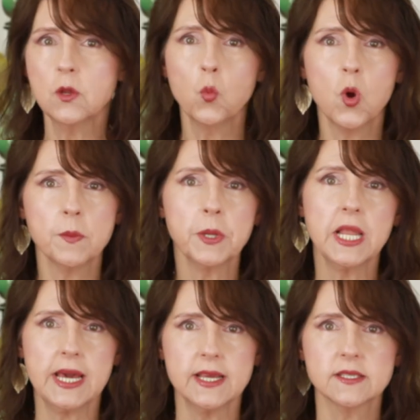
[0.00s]
in one
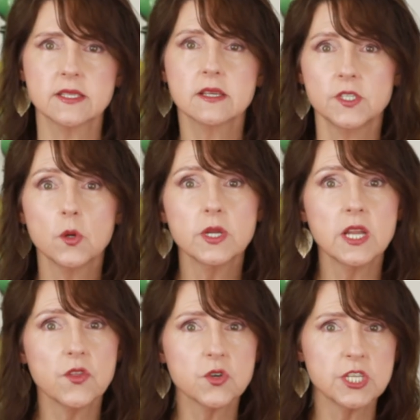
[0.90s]
place. So
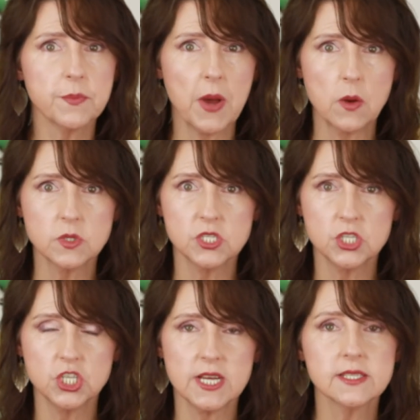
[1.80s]
another tip I would
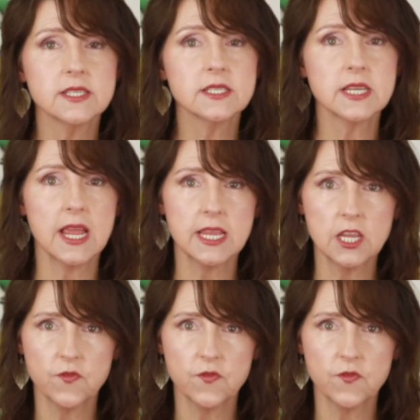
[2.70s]
suggest is taking